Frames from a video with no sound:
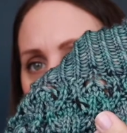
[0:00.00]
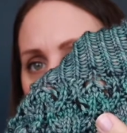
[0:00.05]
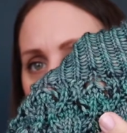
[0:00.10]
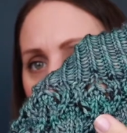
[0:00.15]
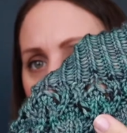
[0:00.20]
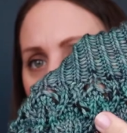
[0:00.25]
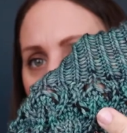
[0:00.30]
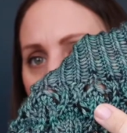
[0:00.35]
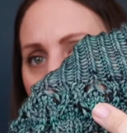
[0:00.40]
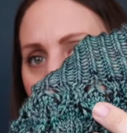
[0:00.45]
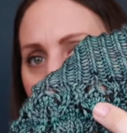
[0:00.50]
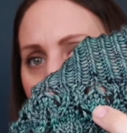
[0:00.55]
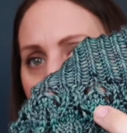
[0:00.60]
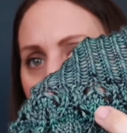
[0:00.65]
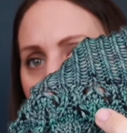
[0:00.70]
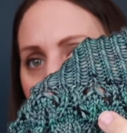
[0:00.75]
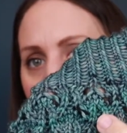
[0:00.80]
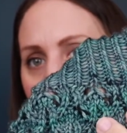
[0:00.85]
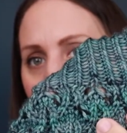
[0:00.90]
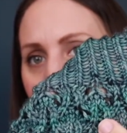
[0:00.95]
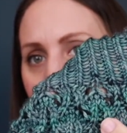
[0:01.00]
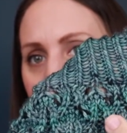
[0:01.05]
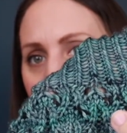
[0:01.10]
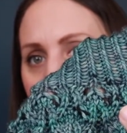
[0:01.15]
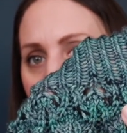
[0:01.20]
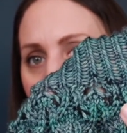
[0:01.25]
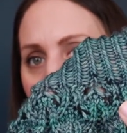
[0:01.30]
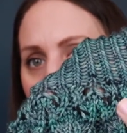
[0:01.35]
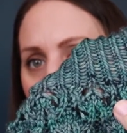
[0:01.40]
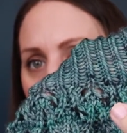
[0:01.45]
So there's like some,
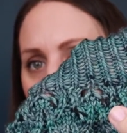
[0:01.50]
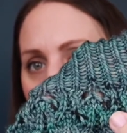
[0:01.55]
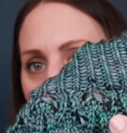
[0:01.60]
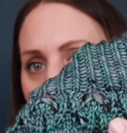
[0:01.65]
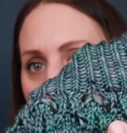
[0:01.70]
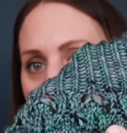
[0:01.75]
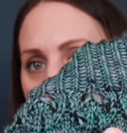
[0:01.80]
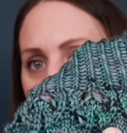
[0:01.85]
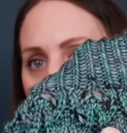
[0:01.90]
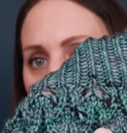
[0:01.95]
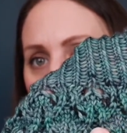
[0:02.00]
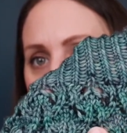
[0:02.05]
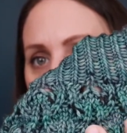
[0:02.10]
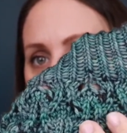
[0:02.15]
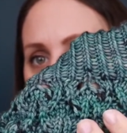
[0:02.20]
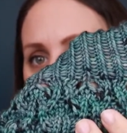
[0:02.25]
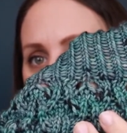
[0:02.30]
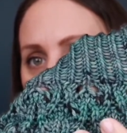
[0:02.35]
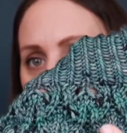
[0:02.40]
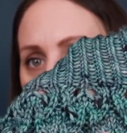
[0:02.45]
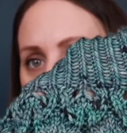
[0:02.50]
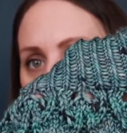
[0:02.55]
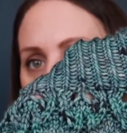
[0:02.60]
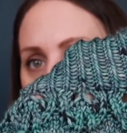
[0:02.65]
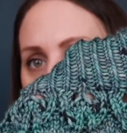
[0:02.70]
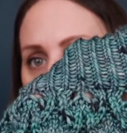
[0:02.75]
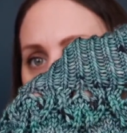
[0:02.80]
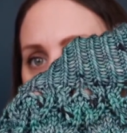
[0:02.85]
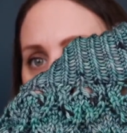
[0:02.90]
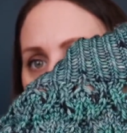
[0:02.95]
looks like some shales
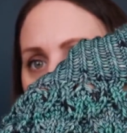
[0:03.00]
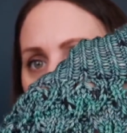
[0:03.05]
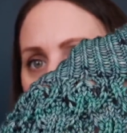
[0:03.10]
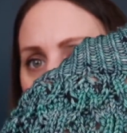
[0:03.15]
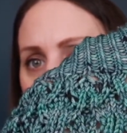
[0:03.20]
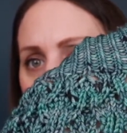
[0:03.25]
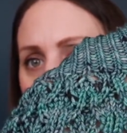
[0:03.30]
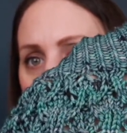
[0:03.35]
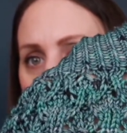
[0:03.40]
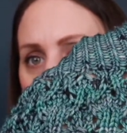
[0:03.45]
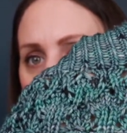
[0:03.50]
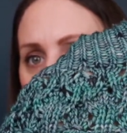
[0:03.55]
here,